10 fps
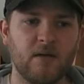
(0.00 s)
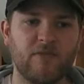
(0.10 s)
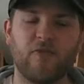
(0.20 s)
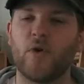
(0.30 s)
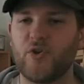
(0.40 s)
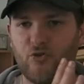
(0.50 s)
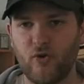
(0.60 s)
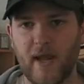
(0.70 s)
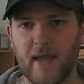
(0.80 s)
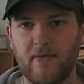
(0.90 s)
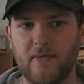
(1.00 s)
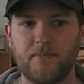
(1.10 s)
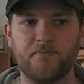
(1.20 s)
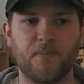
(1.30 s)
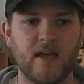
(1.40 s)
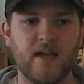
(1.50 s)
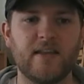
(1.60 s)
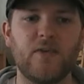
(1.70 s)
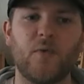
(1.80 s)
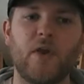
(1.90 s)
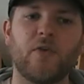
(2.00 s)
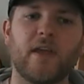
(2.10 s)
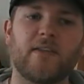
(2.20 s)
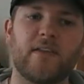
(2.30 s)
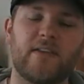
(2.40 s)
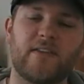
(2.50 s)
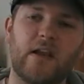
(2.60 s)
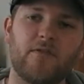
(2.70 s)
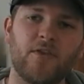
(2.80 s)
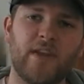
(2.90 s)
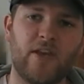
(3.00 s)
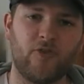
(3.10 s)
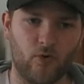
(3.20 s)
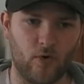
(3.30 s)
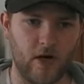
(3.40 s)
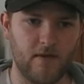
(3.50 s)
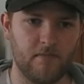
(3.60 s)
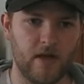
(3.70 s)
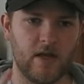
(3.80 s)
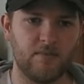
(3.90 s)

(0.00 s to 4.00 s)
before it's too late. In this way you get a self-contained story,